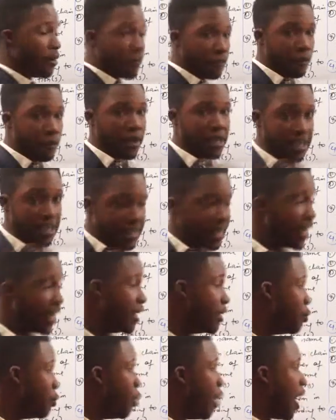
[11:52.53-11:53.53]
For
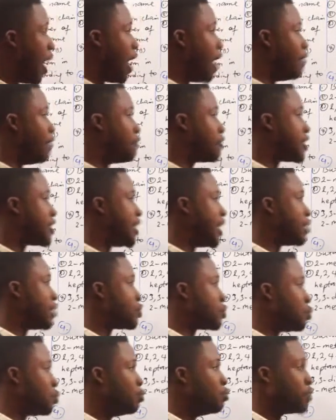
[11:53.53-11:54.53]
ethane, we have
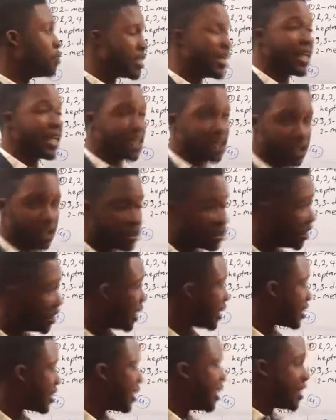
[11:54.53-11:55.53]
CH2,
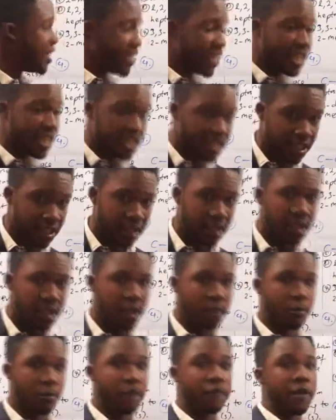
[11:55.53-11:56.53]
CH3, CH3.
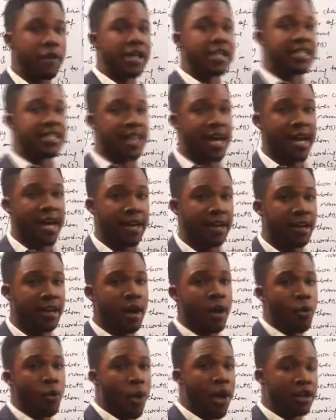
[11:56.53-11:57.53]
But for ethyl,
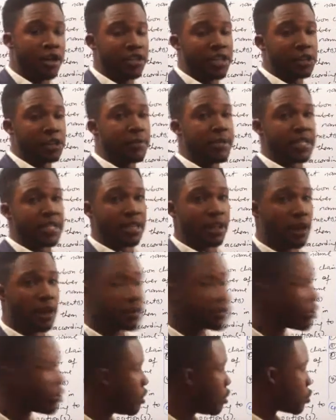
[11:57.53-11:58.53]
one hydrogen atom is
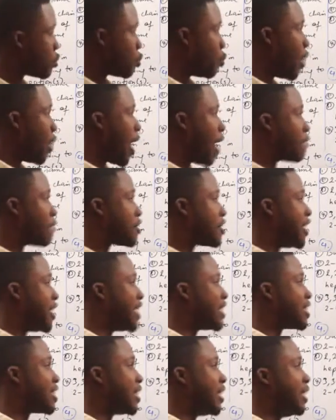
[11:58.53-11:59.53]
lost, so we have
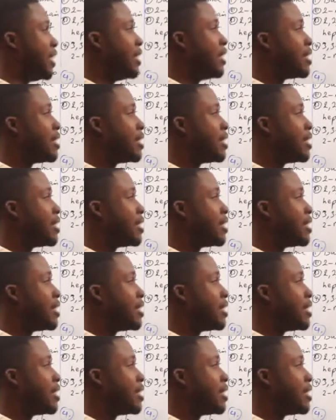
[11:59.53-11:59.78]
CH3,